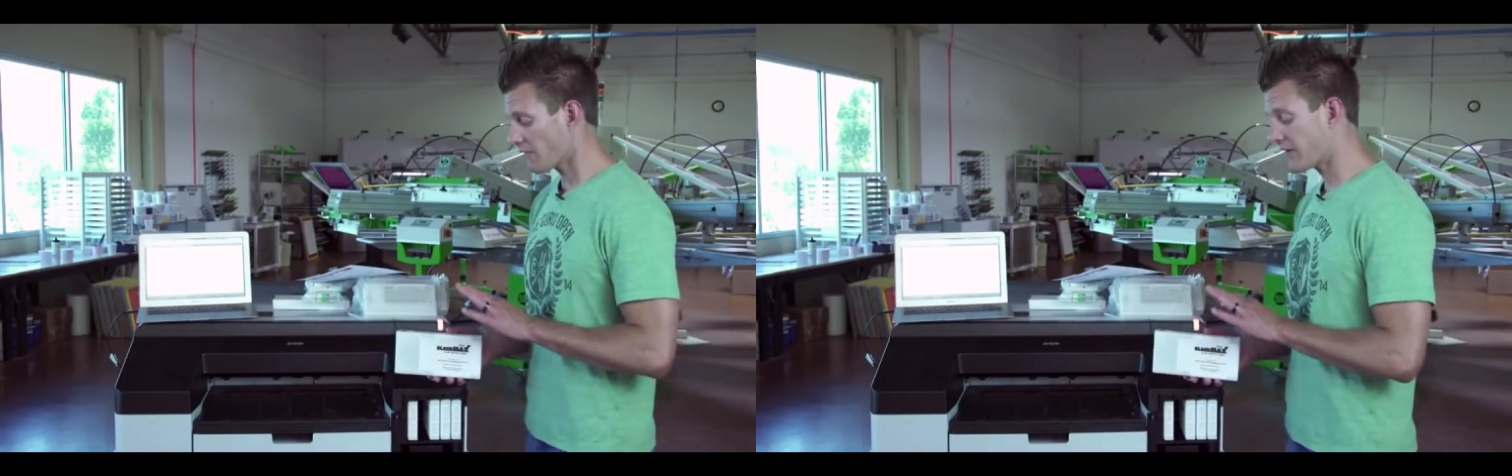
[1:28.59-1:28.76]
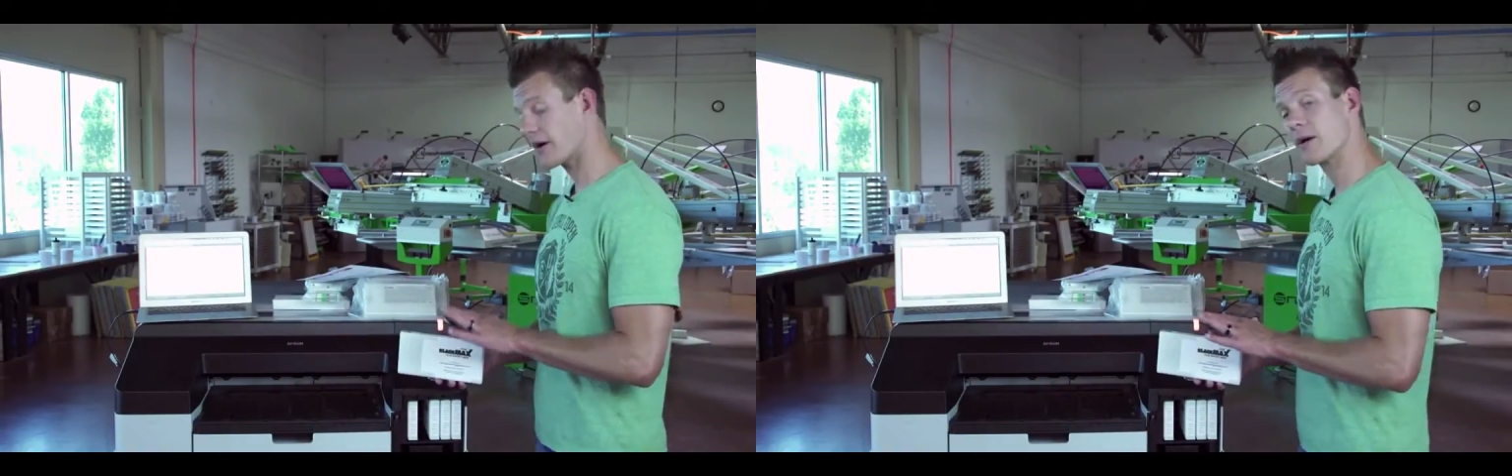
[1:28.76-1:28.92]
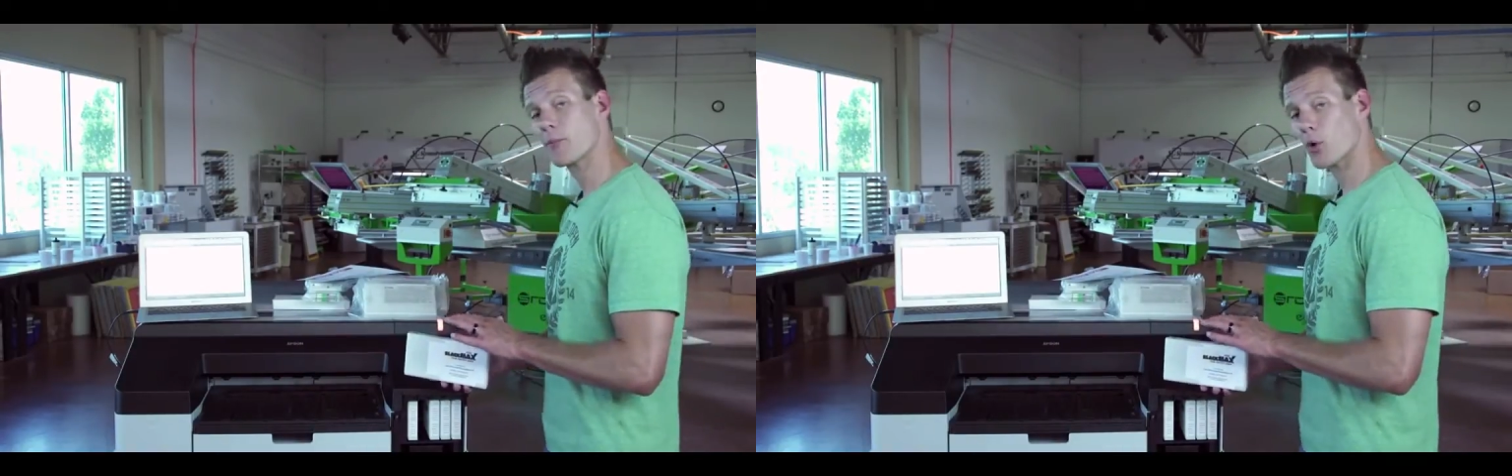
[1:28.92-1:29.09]

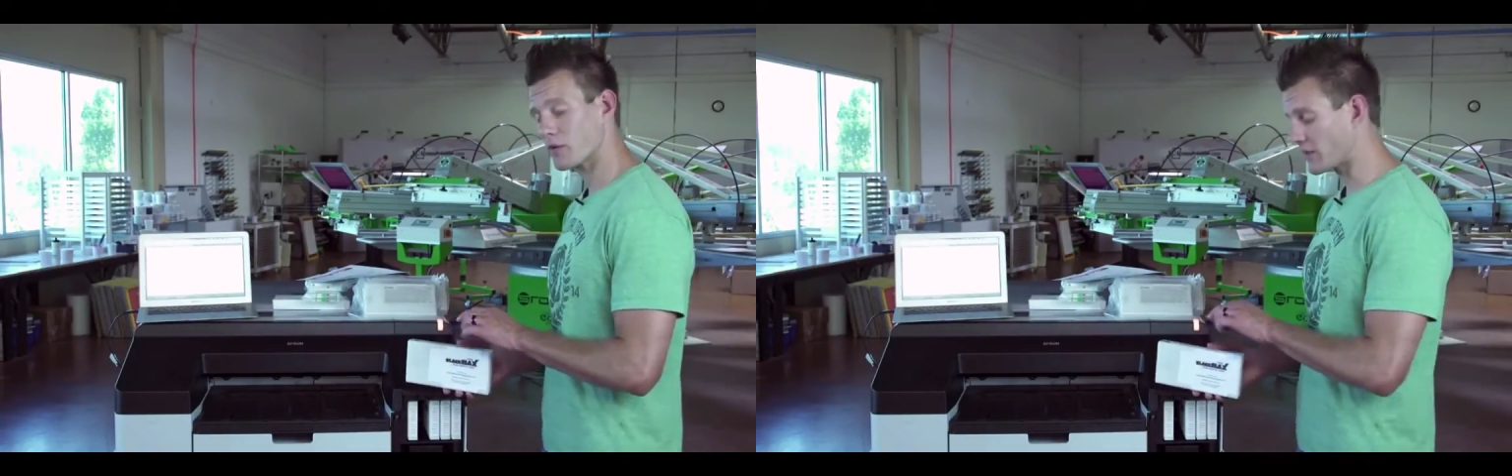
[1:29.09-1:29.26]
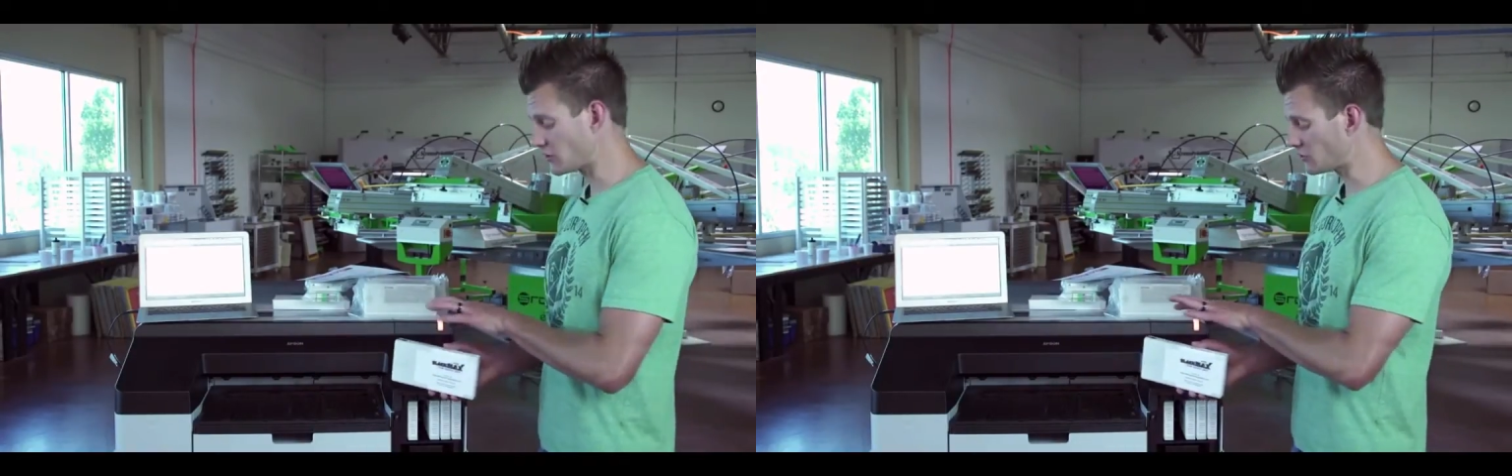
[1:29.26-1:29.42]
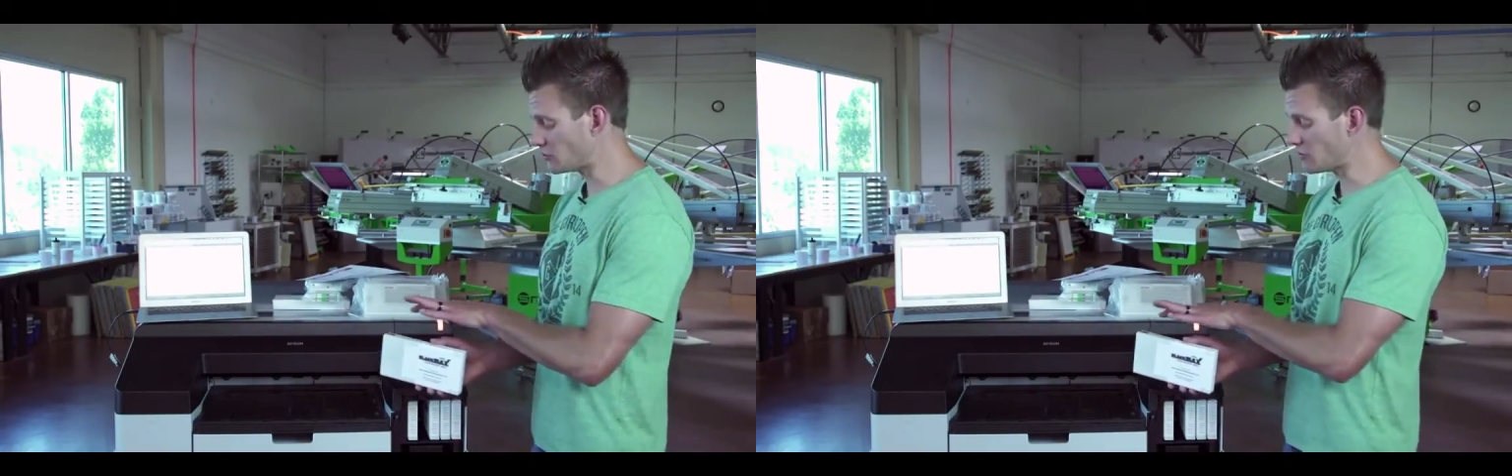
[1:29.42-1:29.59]
Very important that
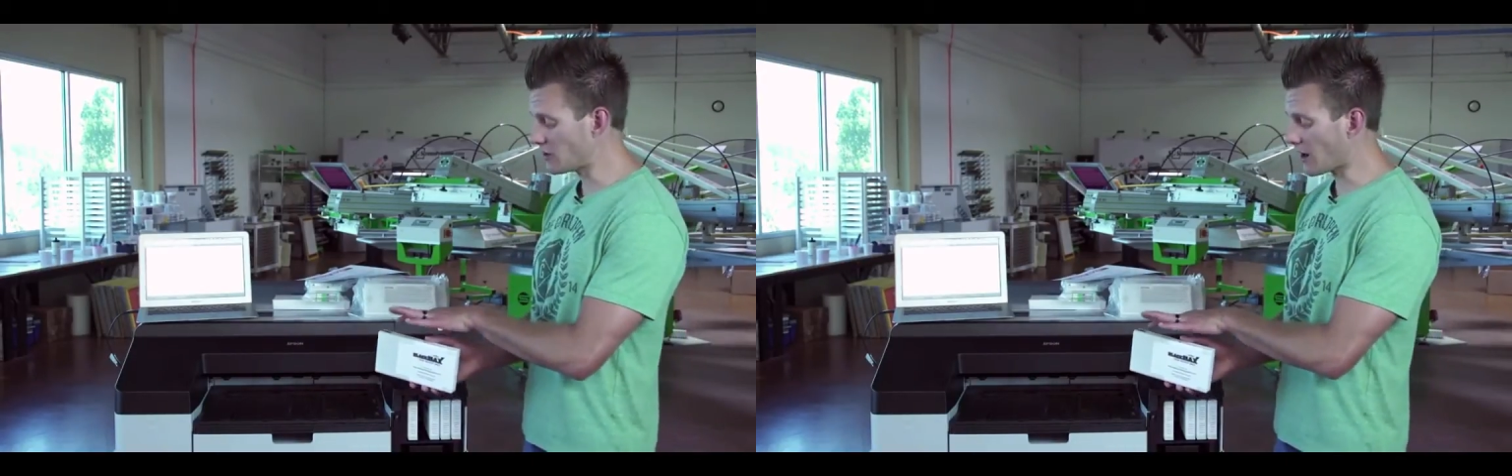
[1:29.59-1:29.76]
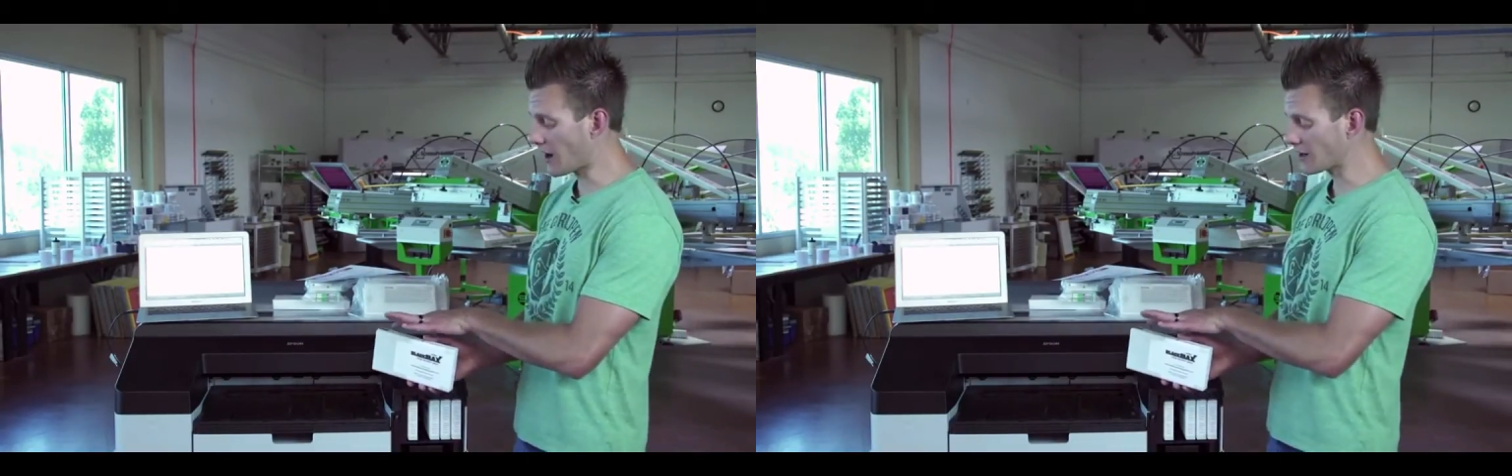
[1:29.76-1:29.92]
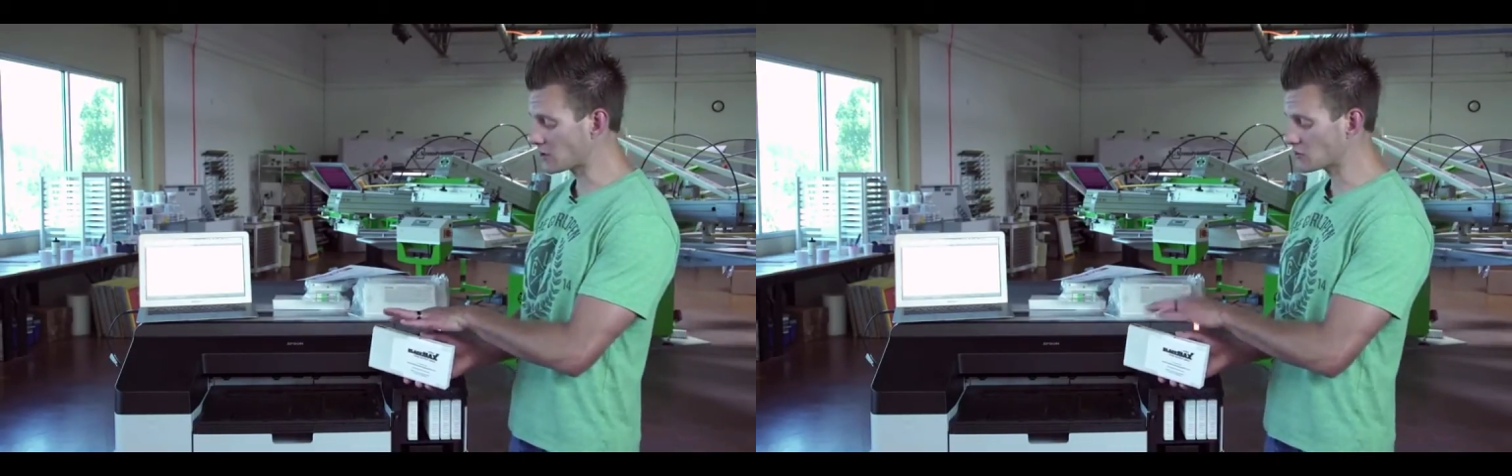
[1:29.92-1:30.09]
you do
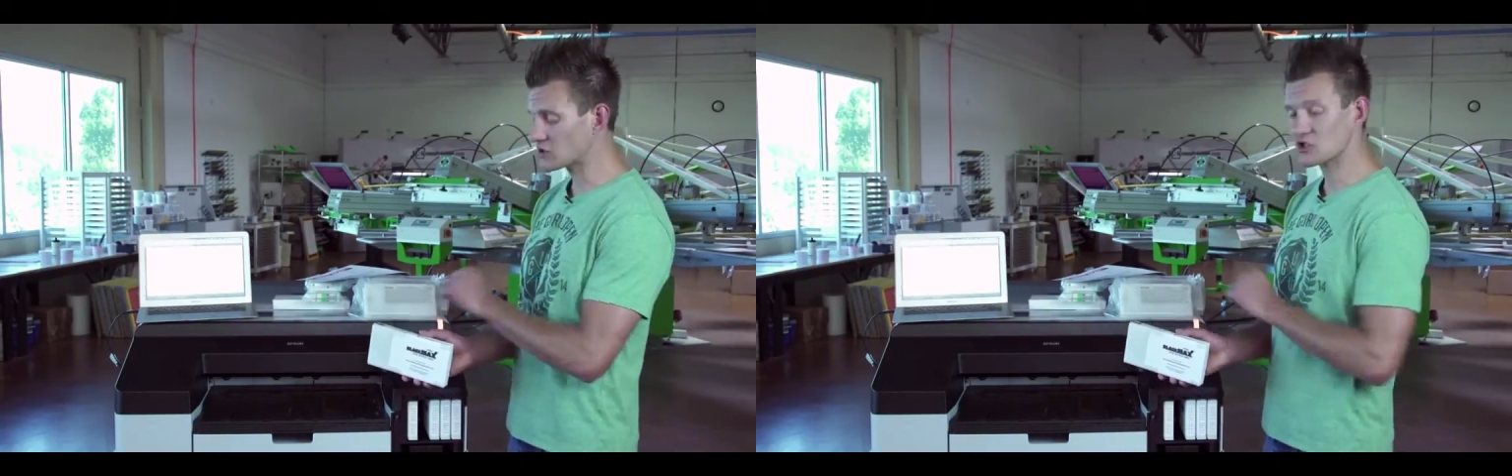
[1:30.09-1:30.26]
not use